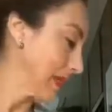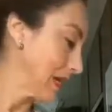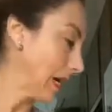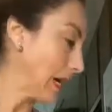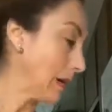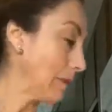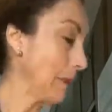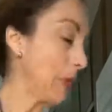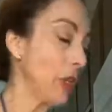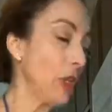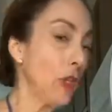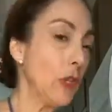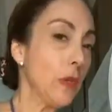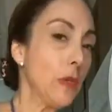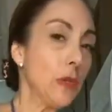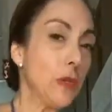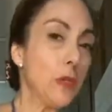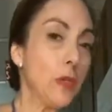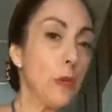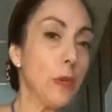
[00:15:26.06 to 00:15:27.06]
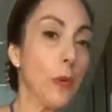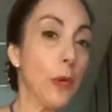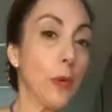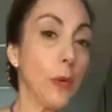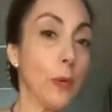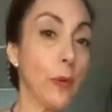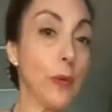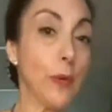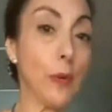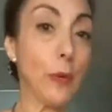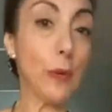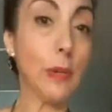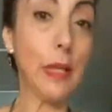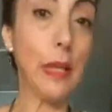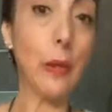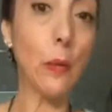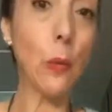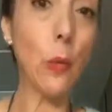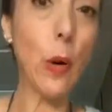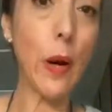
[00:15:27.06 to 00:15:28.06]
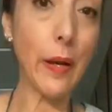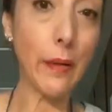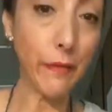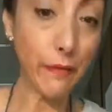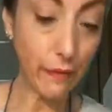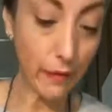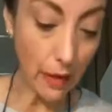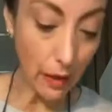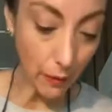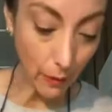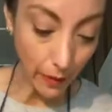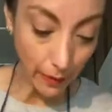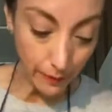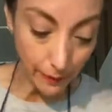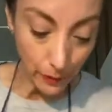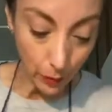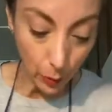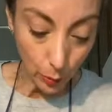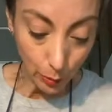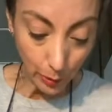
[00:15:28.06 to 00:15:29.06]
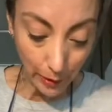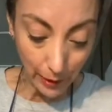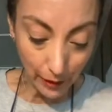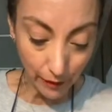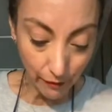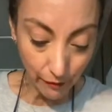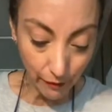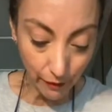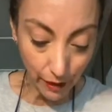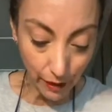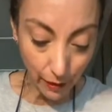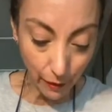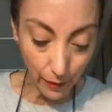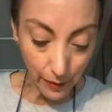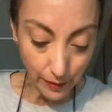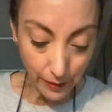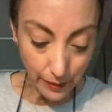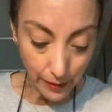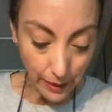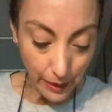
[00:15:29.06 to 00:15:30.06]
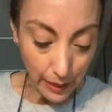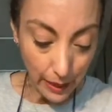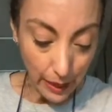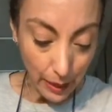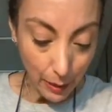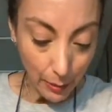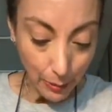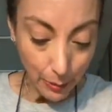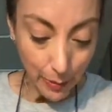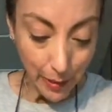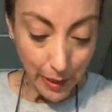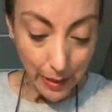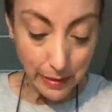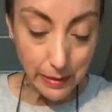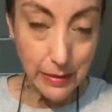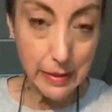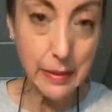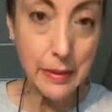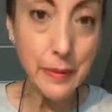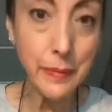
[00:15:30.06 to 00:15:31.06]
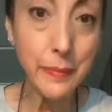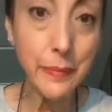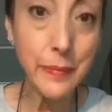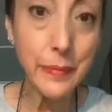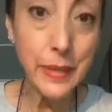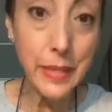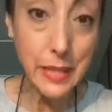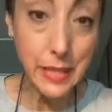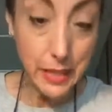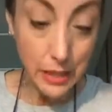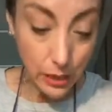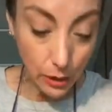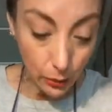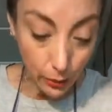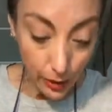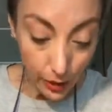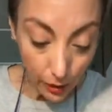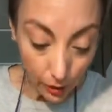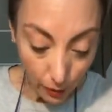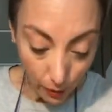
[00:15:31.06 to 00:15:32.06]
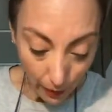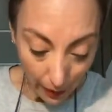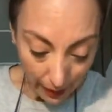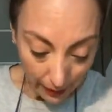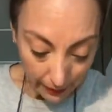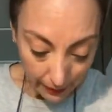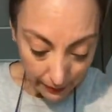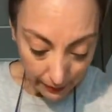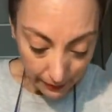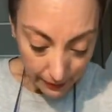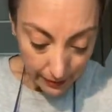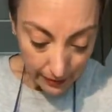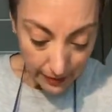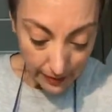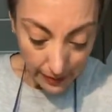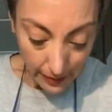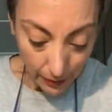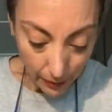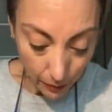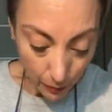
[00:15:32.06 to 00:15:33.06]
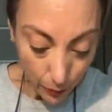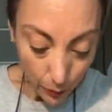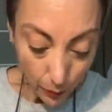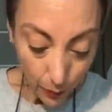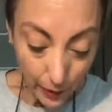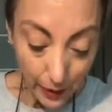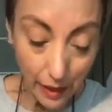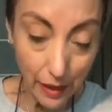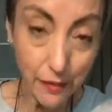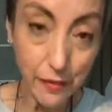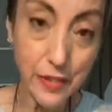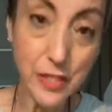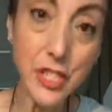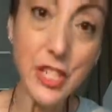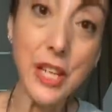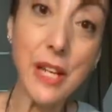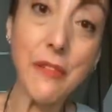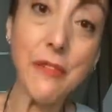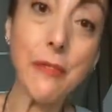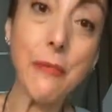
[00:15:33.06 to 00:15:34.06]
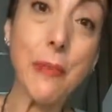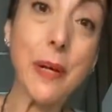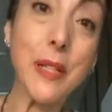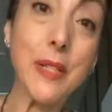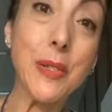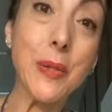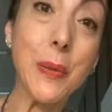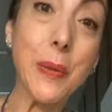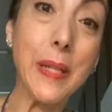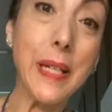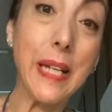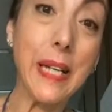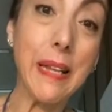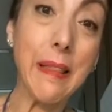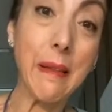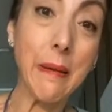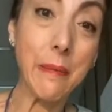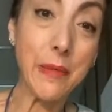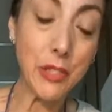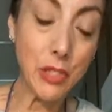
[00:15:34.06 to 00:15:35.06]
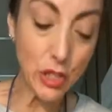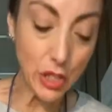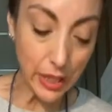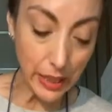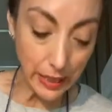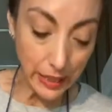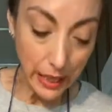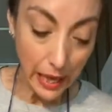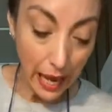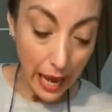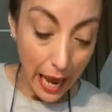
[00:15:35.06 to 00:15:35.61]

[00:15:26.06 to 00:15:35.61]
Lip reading: I'm not used to work with only white flour or plain flour, but this is looking great. See what we have achieved by doing it in the machine.